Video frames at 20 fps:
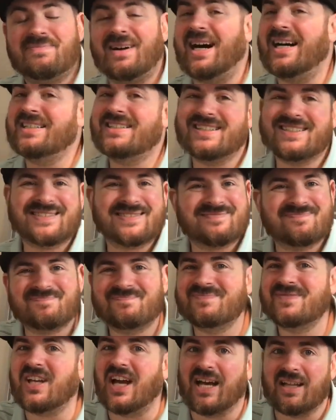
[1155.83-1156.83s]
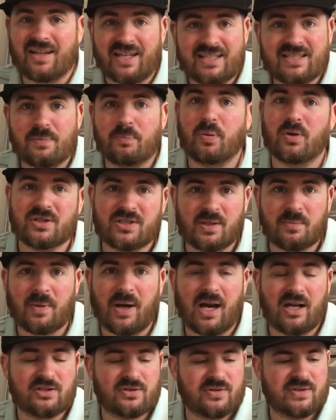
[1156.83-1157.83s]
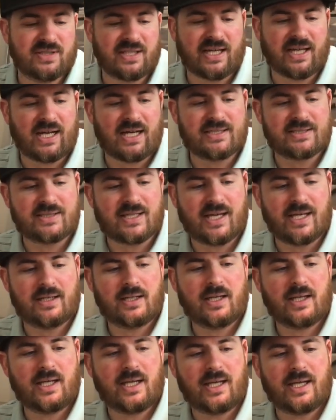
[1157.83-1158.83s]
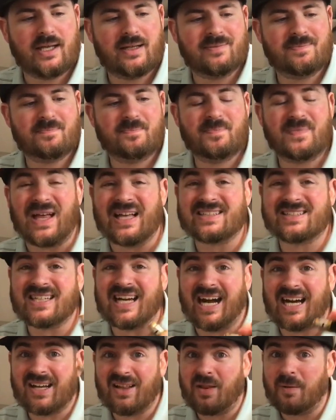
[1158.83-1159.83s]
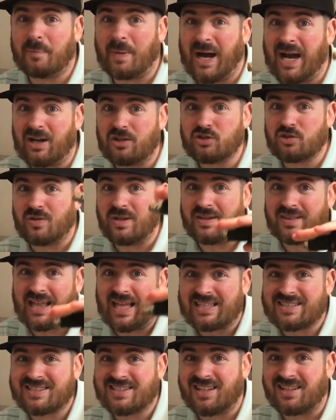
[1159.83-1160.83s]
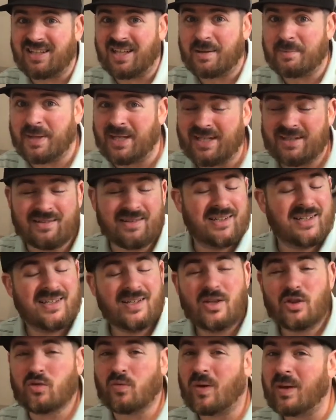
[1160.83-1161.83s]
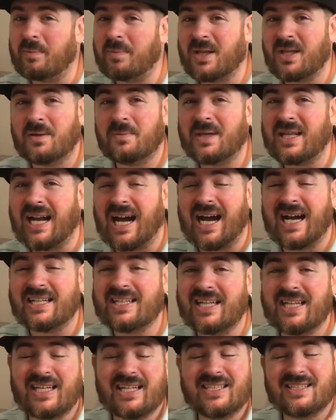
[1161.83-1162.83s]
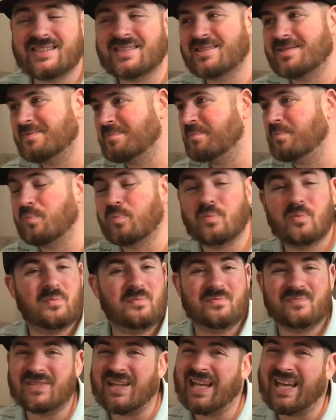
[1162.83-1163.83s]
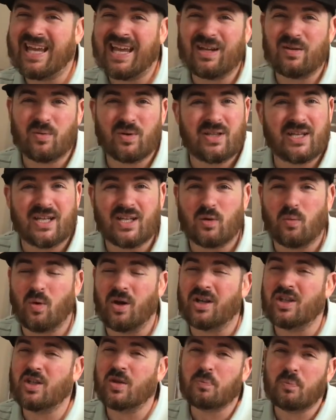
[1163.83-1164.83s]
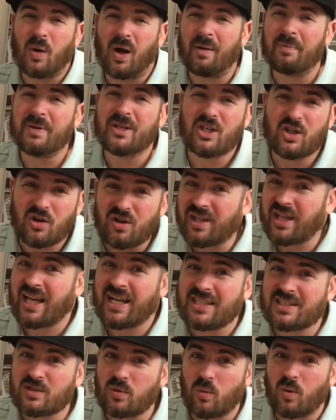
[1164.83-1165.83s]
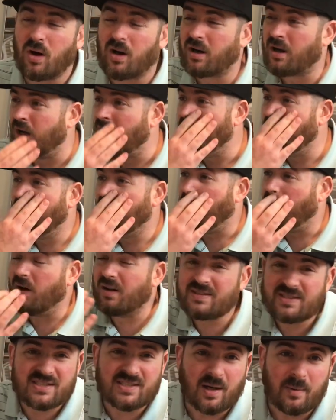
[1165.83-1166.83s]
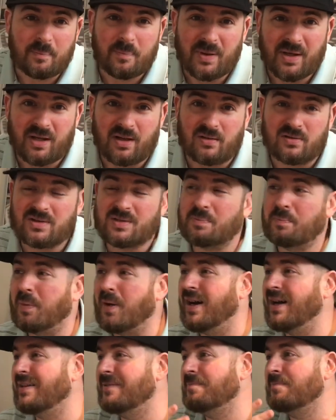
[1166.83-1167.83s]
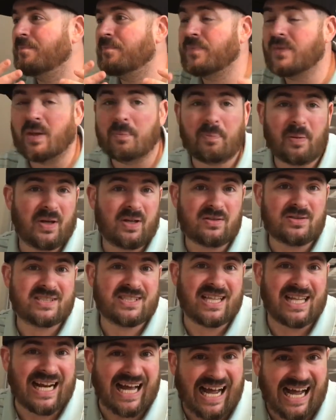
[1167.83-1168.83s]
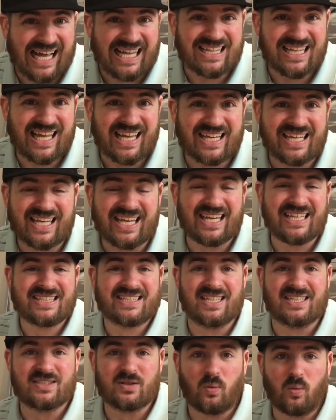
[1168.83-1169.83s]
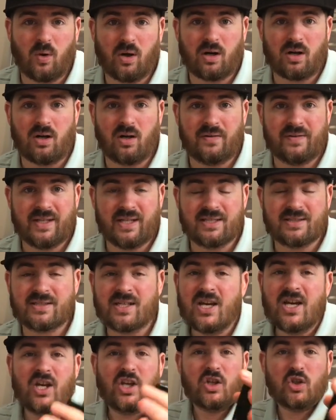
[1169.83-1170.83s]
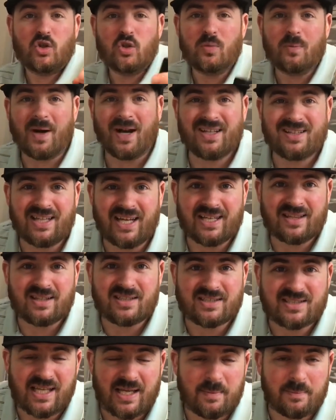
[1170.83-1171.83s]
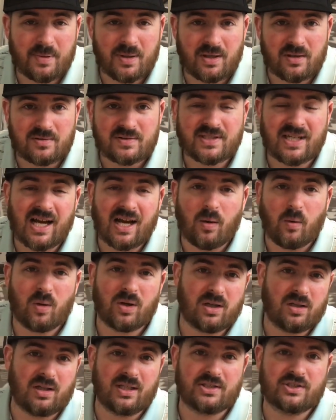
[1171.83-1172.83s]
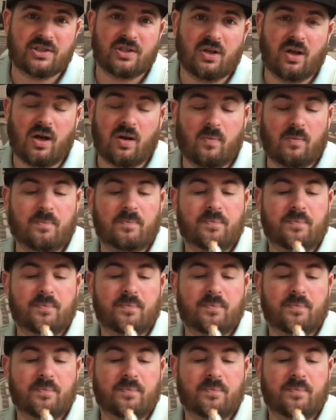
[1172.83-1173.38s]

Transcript: I just, I like to push the boundaries, like I said, and that's kind of the boundary. That's the limit. Three millimeter IDs ain't really going to work. You probably could get it to work on some builds, but the builds that I like, it doesn't work on this. You might like the same builds. I want to let you know.